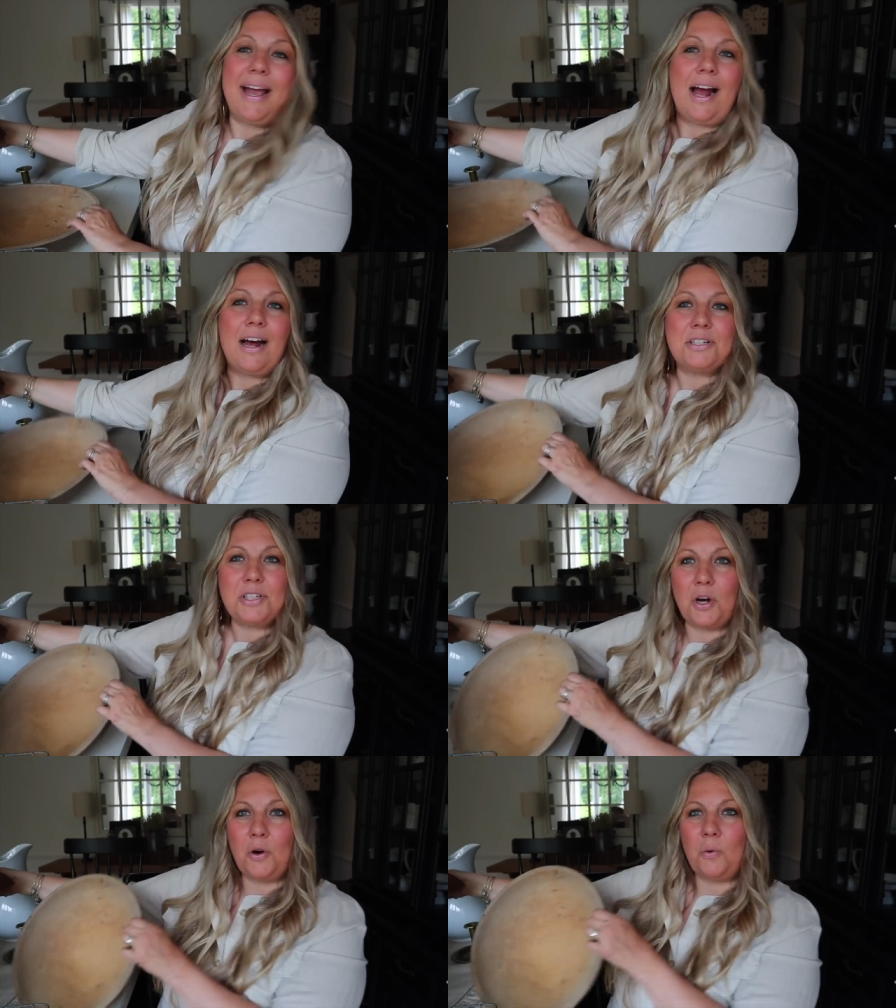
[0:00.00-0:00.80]
I
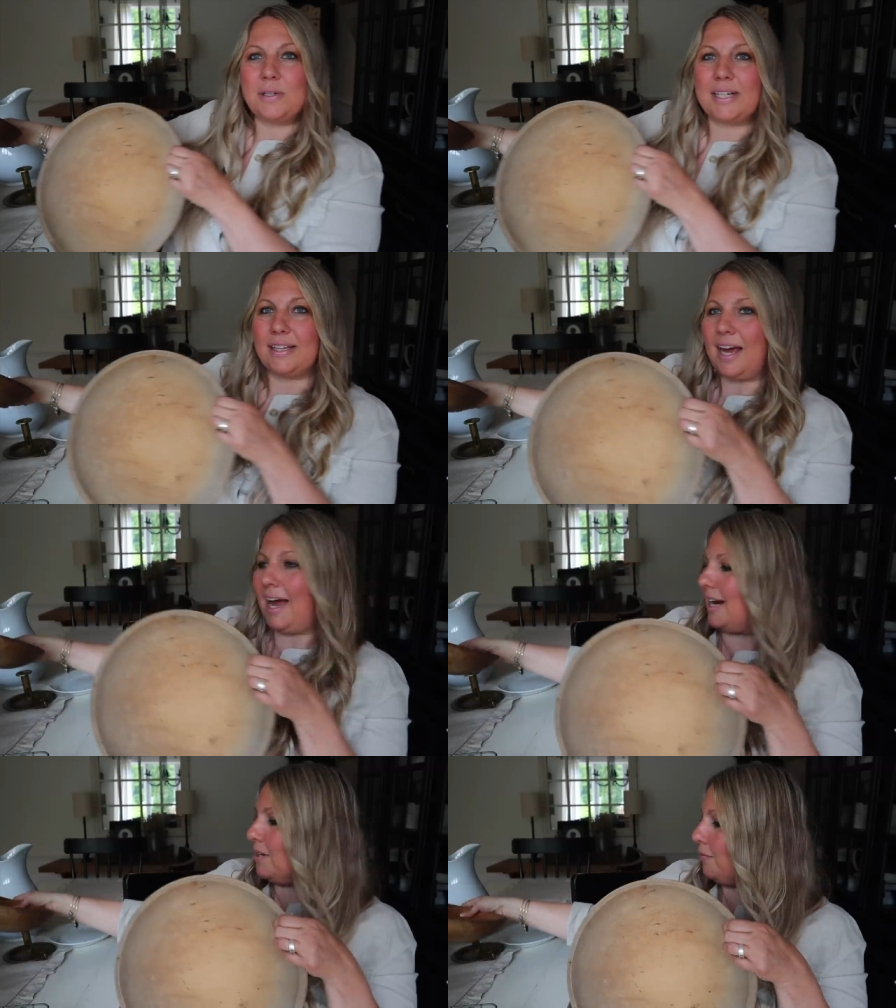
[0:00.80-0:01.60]
also was on the
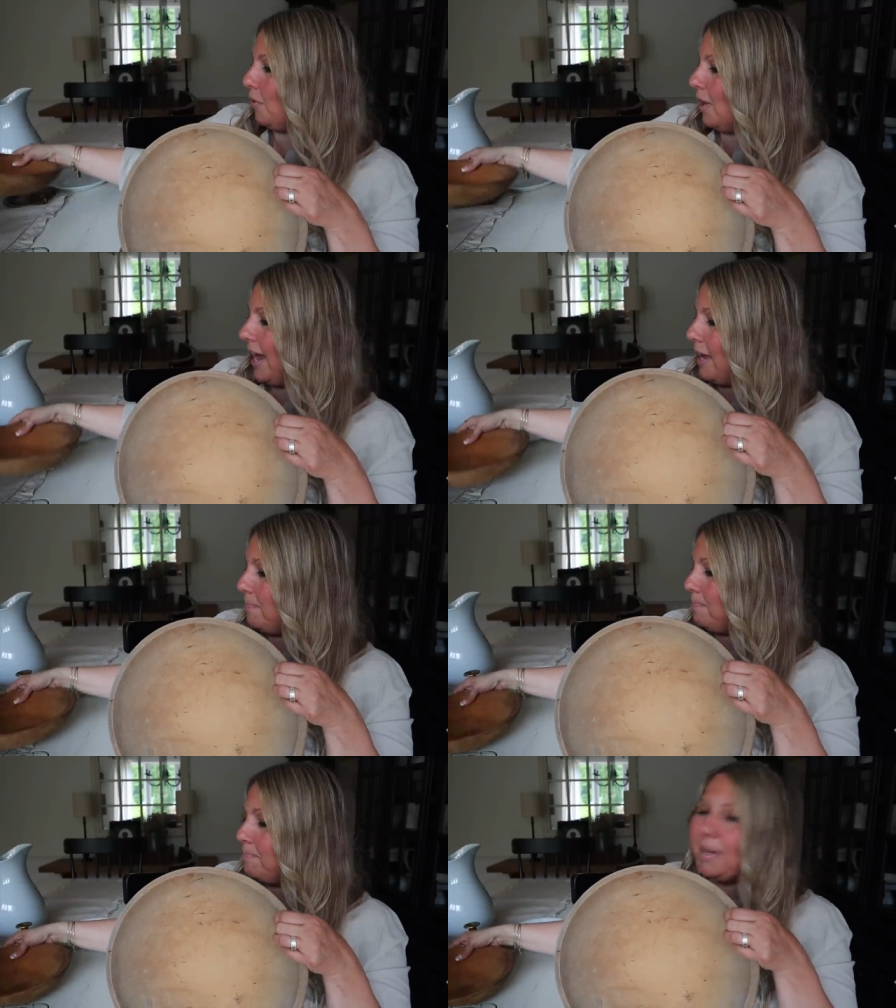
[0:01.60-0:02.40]
hunt for
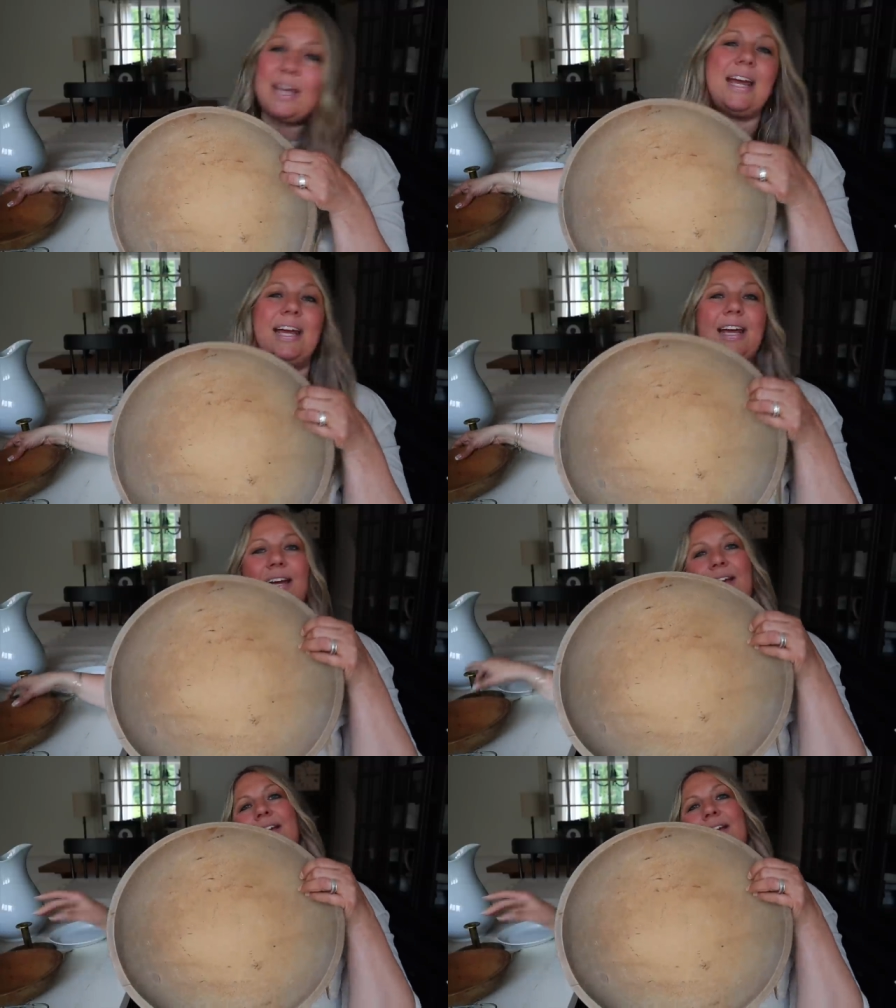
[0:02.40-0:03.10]
a big